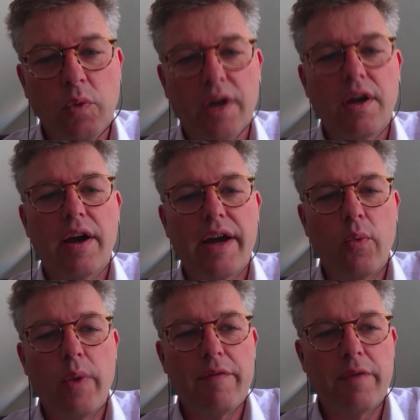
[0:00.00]
can't get
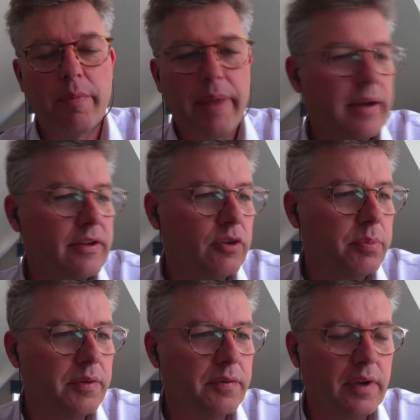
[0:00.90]
away from the backdrop
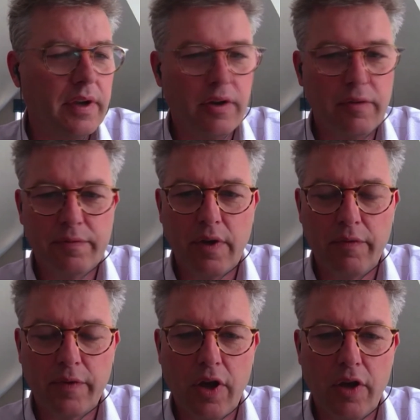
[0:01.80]
of
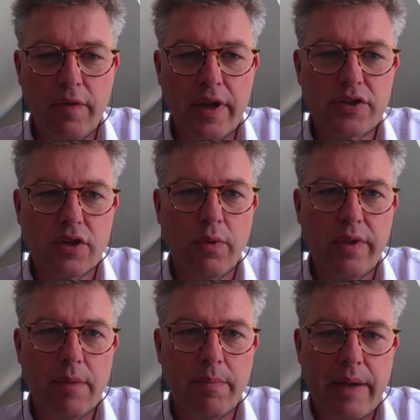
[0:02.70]
COVID, so what the
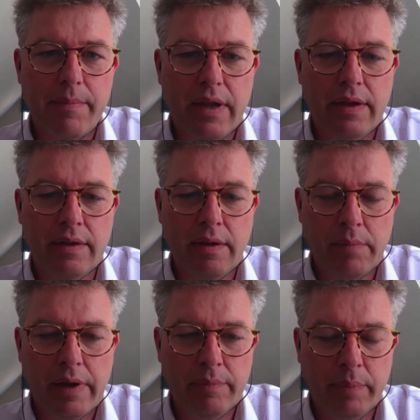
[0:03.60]
impact may
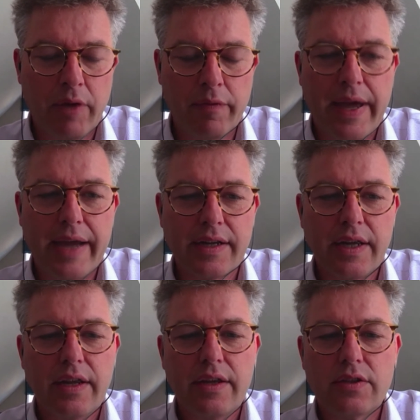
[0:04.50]
be of that.
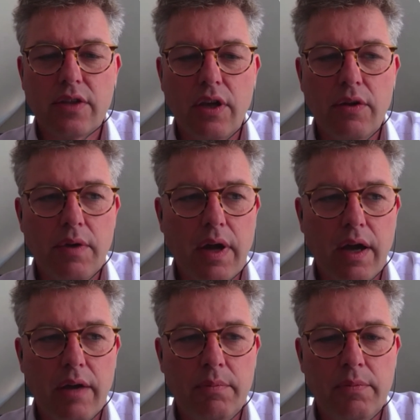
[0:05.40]
So
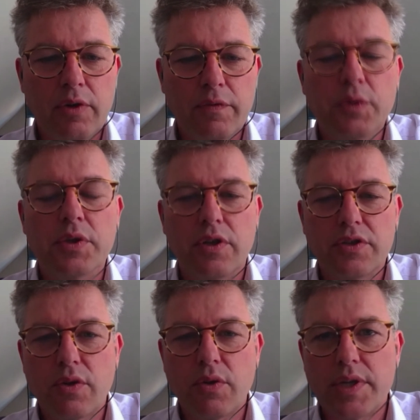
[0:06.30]
look forward to lots
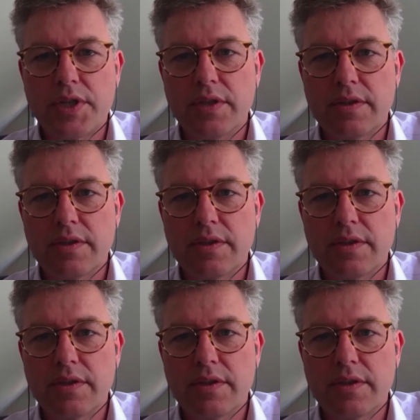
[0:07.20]
of questions.